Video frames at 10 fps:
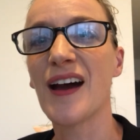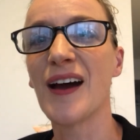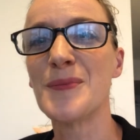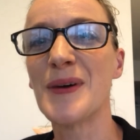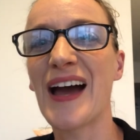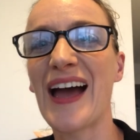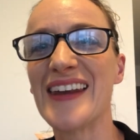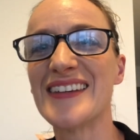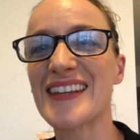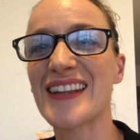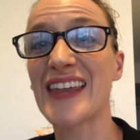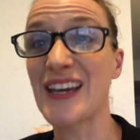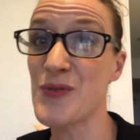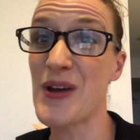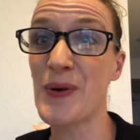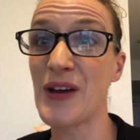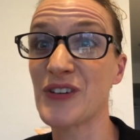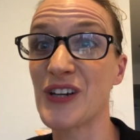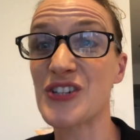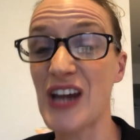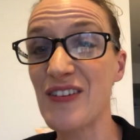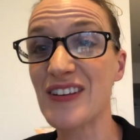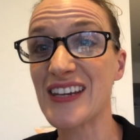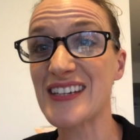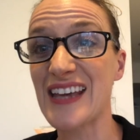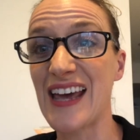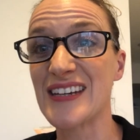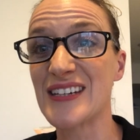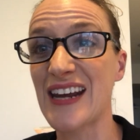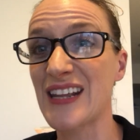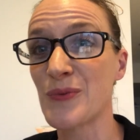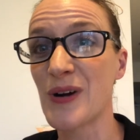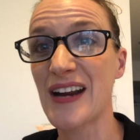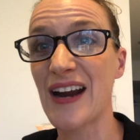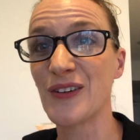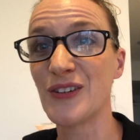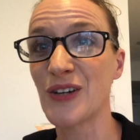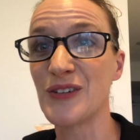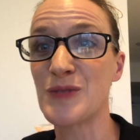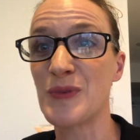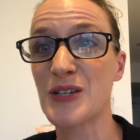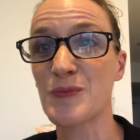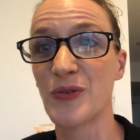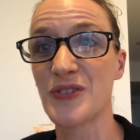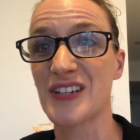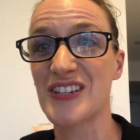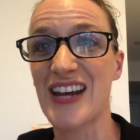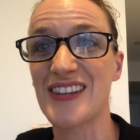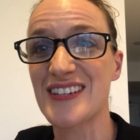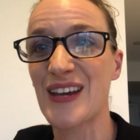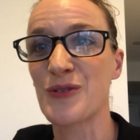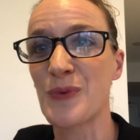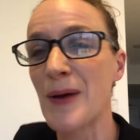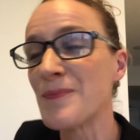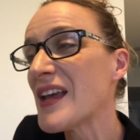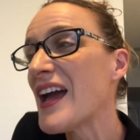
And thank you anyway for sharing this and getting the word out. You don't need to be a sponsor to share this everywhere.